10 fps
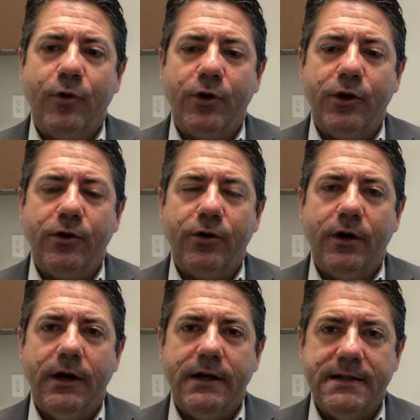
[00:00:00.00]
for
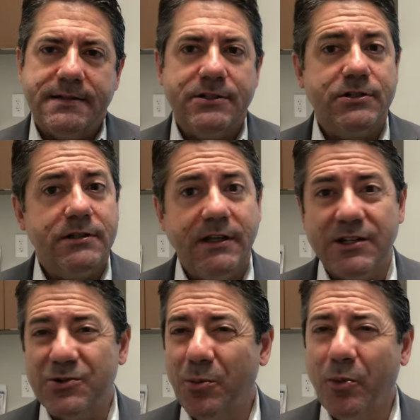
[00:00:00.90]
your uh, incision to
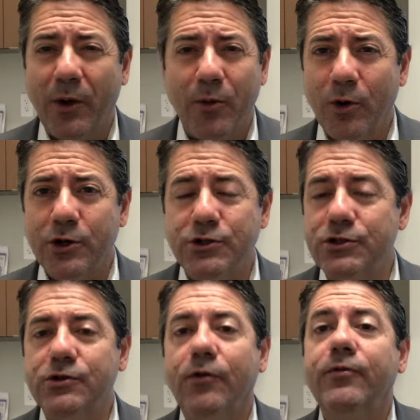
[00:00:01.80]
get to a point where you
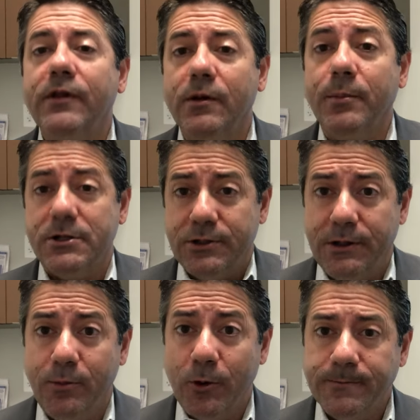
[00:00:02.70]
just don't feel it much
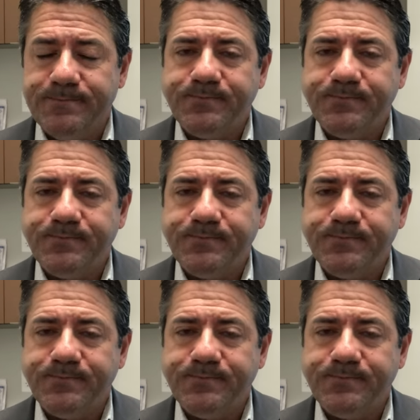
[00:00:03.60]
anymore.